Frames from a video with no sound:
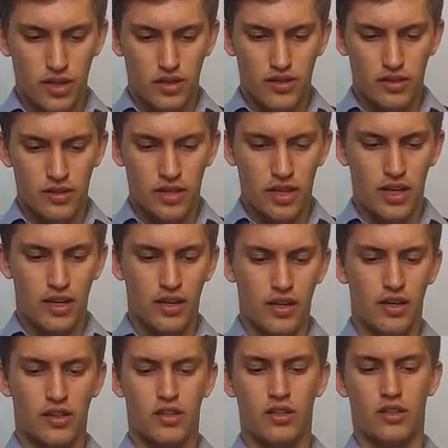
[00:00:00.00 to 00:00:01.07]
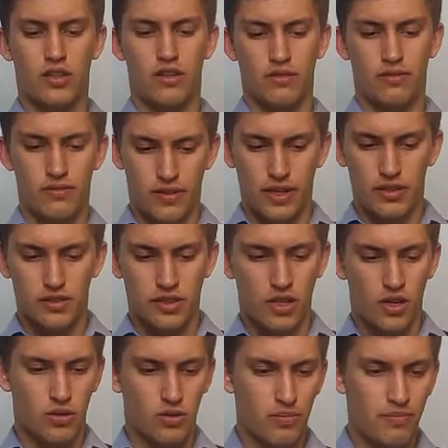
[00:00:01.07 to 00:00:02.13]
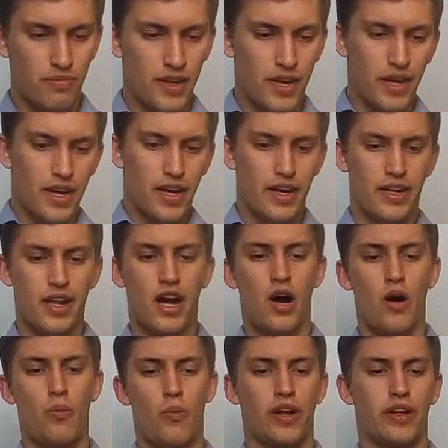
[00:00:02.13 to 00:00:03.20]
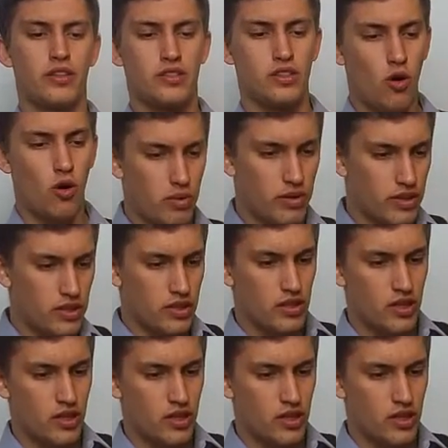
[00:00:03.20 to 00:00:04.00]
the VS Code. And now when it's opened,